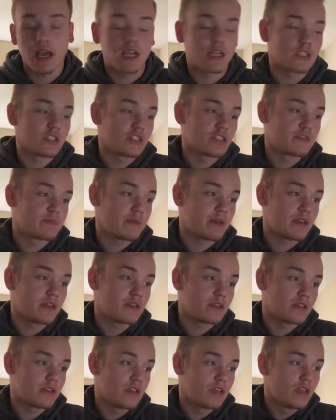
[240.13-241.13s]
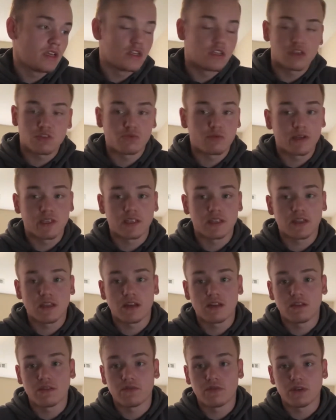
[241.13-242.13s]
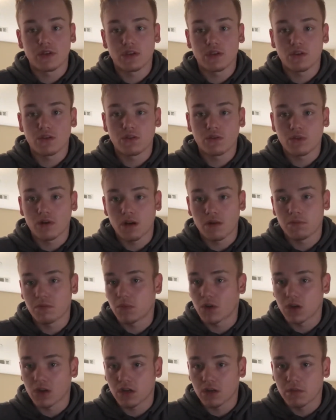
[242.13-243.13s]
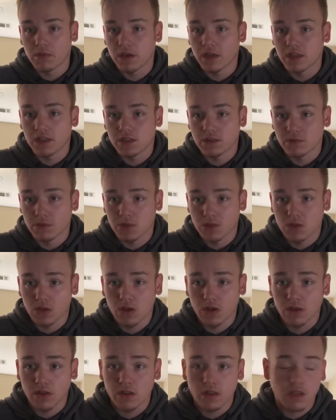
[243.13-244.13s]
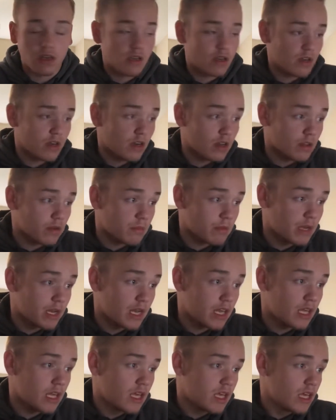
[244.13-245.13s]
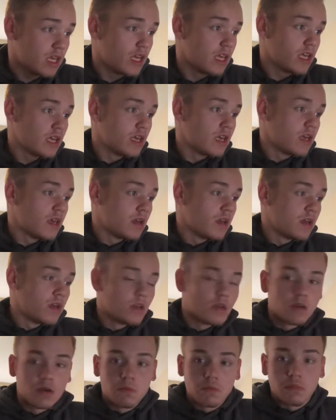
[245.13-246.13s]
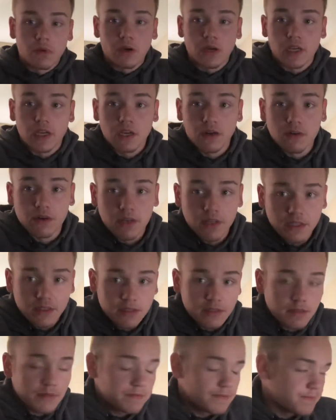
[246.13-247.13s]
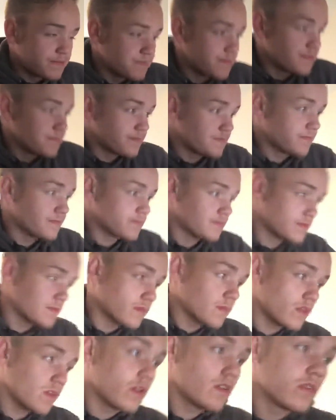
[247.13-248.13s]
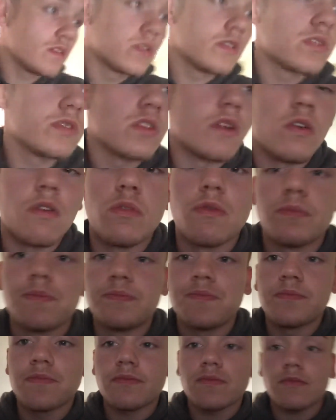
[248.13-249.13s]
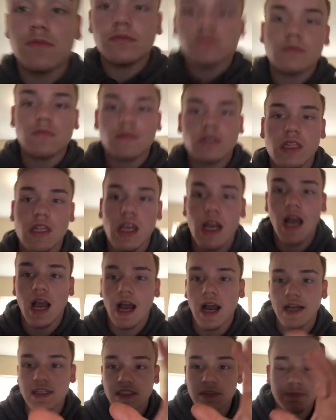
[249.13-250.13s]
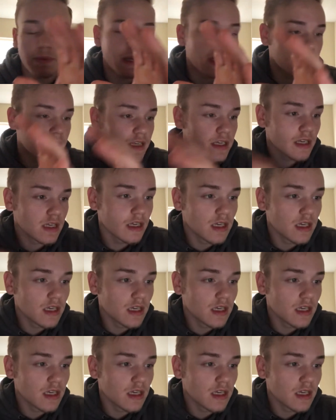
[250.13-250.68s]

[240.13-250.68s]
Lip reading: I actually spend, just wait till the end of the video. I'm not going to make this much longer than another minute, but here it is. So I spent